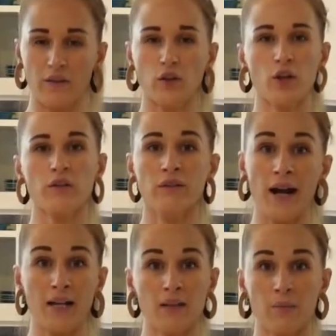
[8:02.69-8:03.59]
If you can
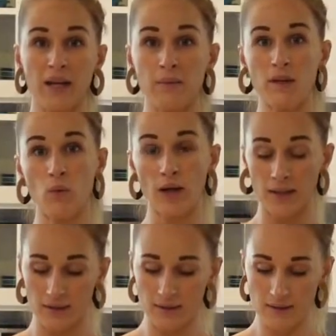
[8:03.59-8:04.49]
find the baby
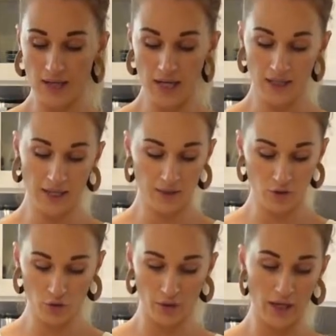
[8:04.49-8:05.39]
ones,
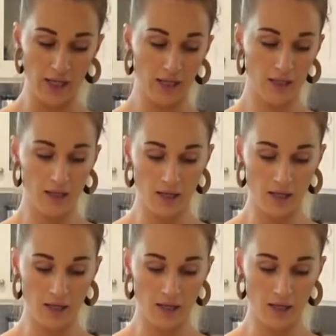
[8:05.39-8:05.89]
that's great.